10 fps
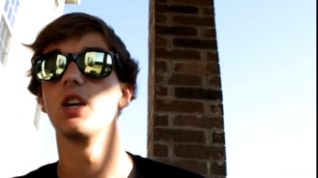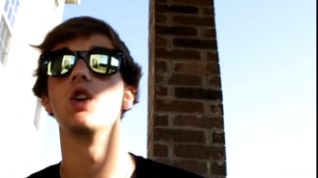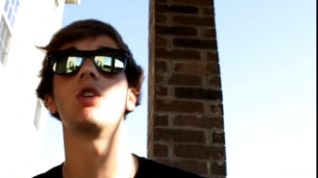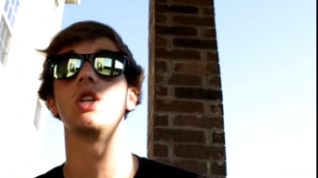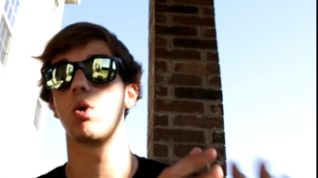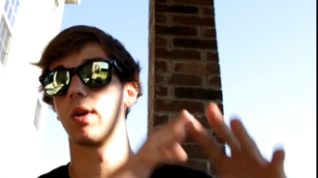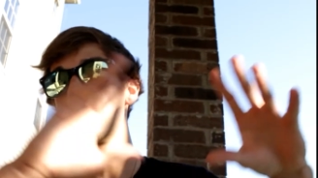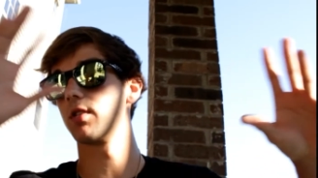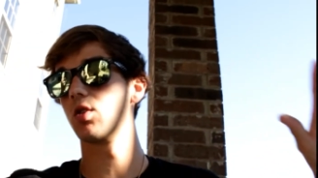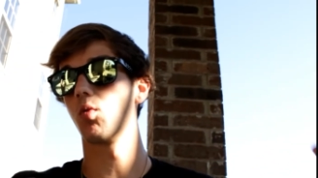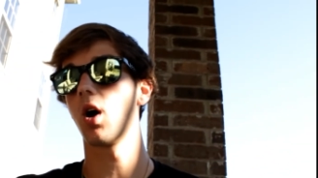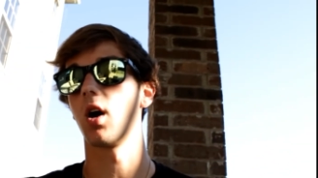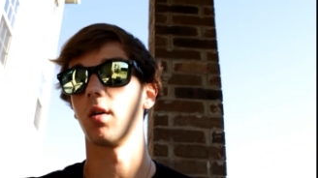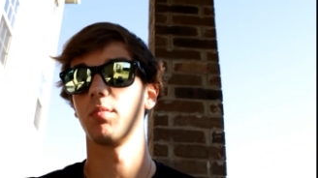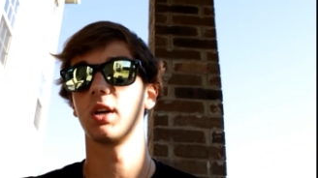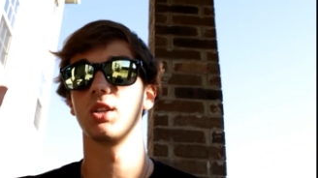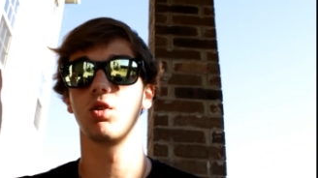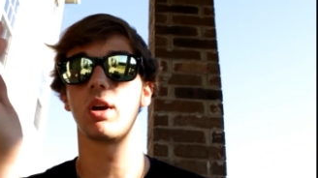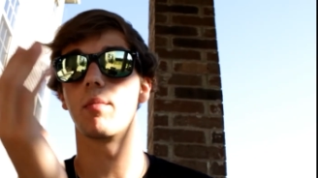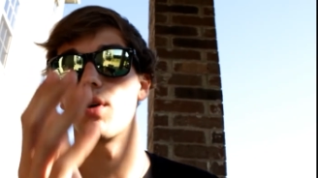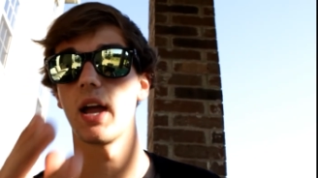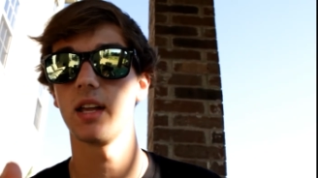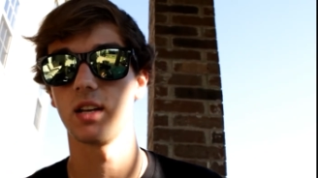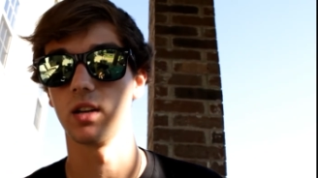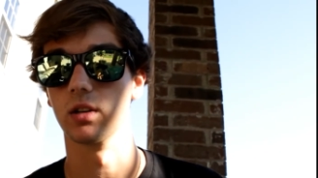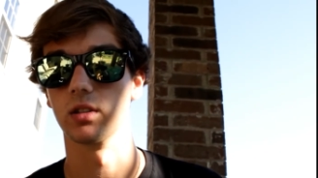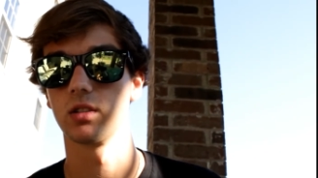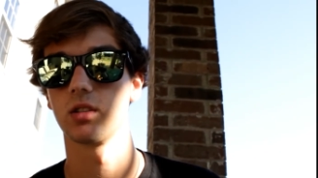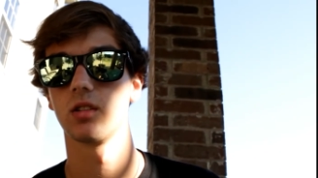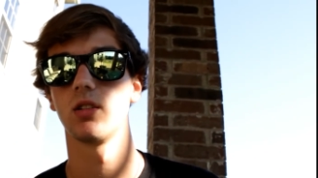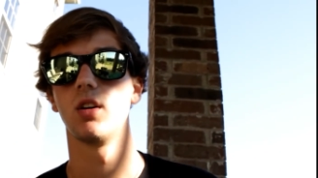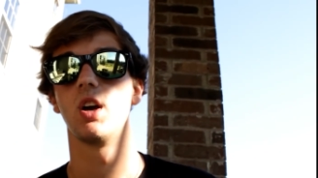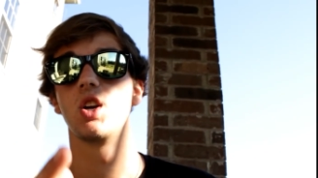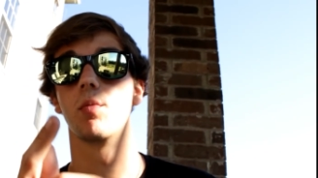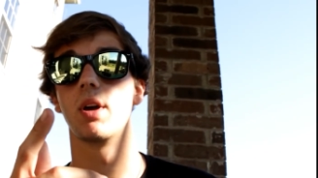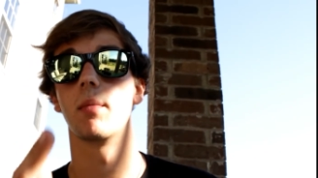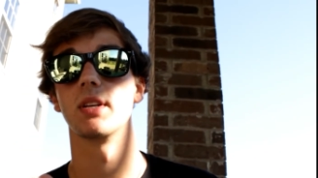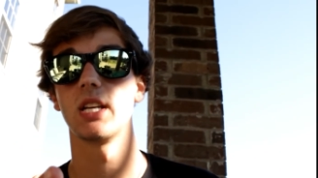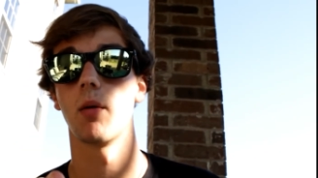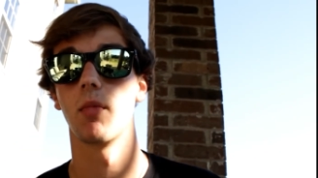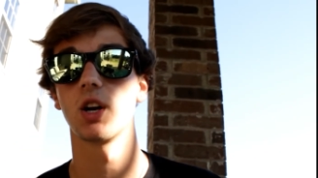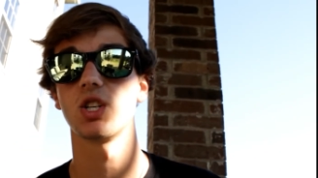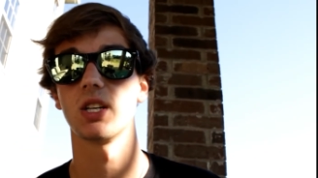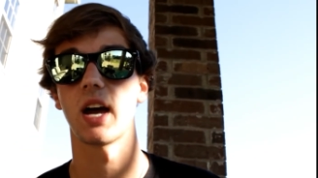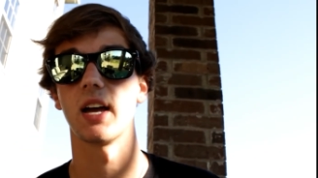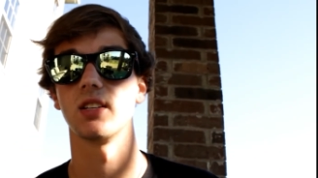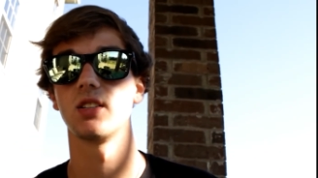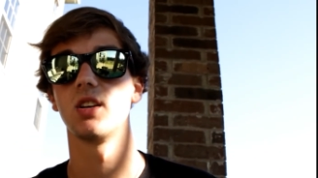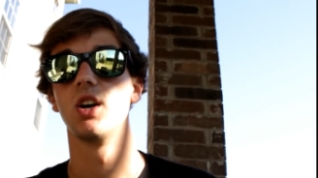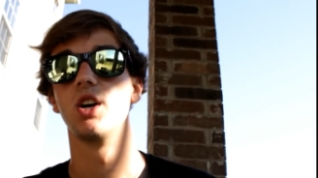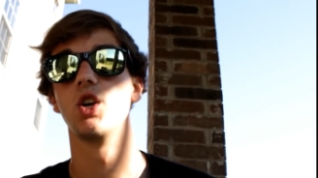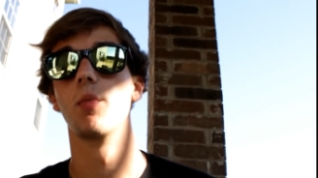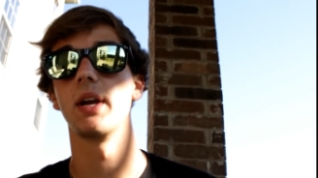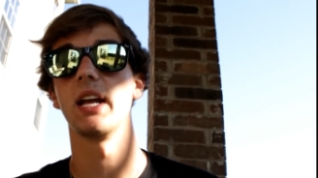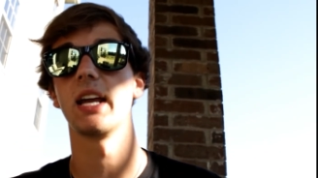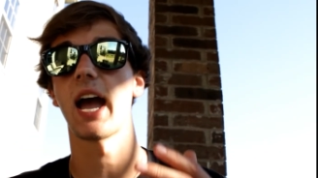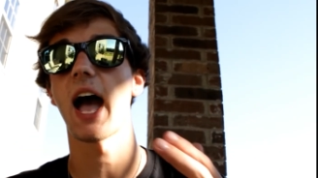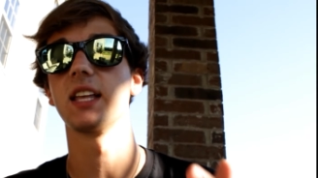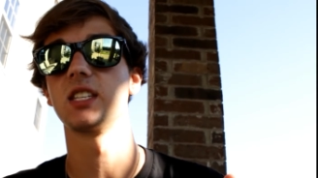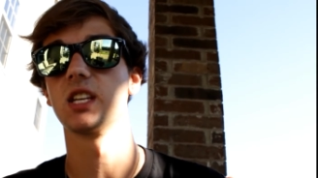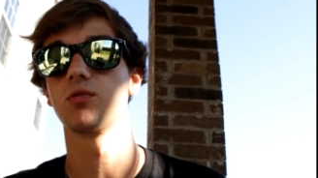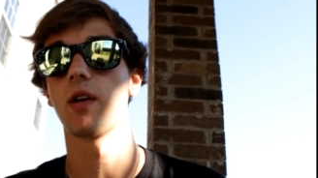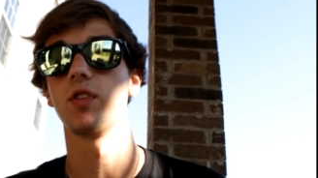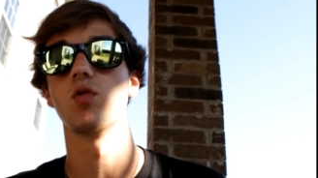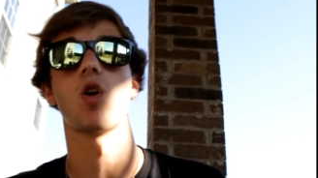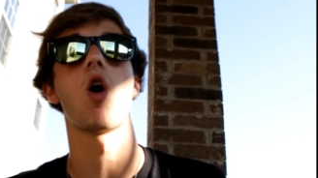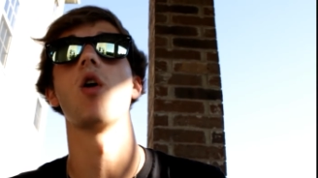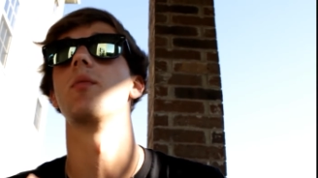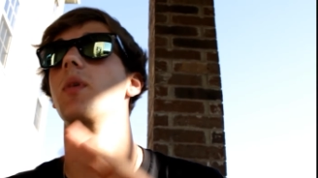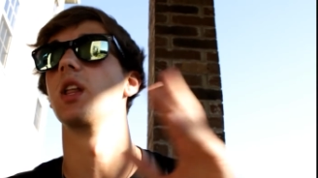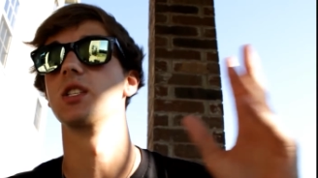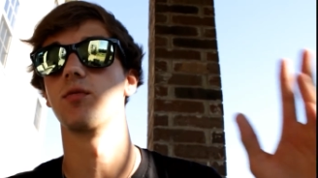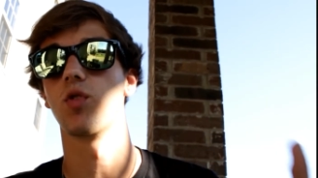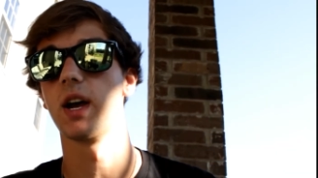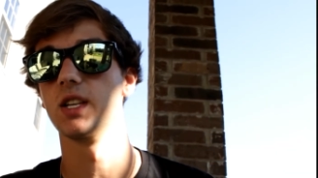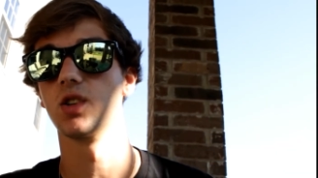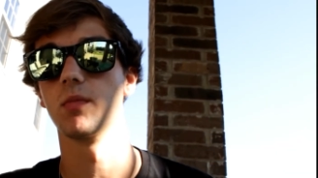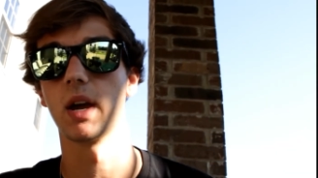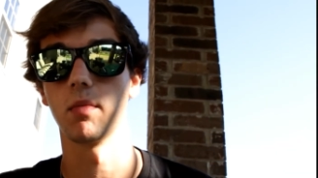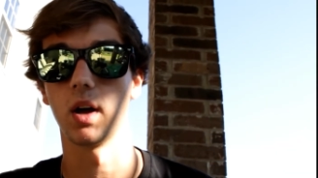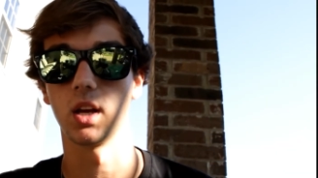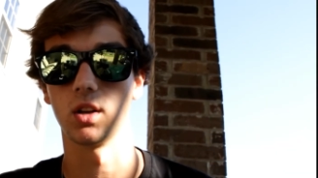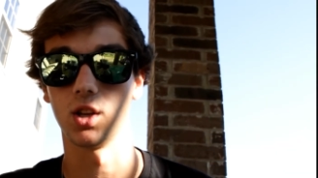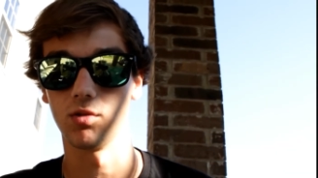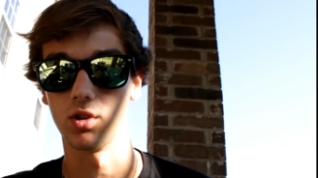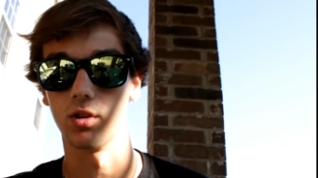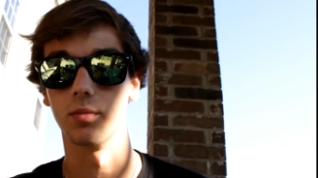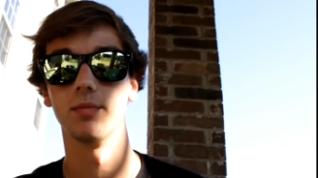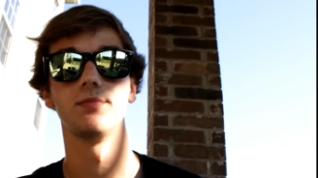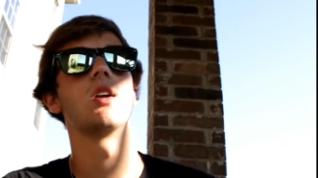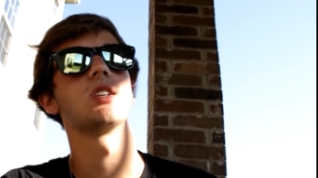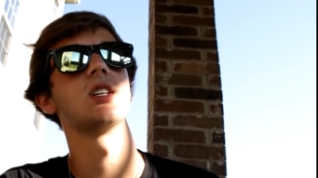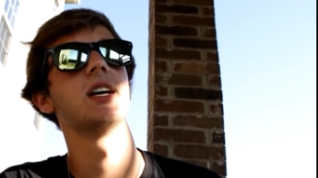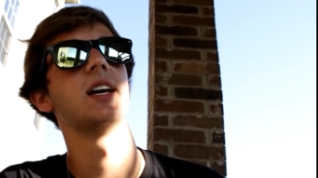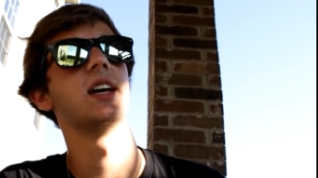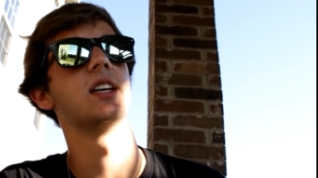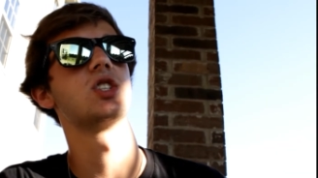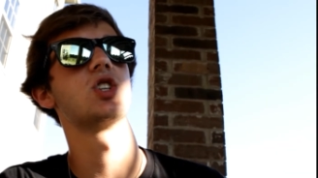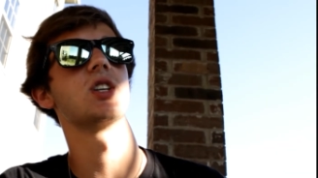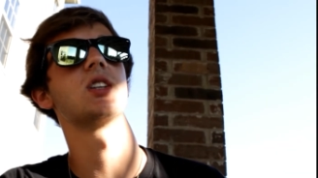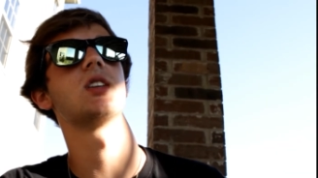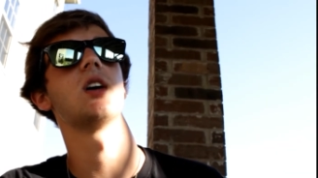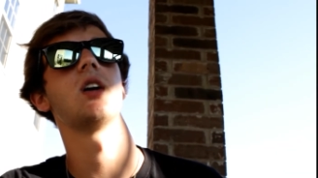you can do whatever you want because you'll get brand deals. You'll be able to sell merchandise. You'll be getting AdSense revenue in all the millions of ways you can make money on YouTube. Honestly, it's just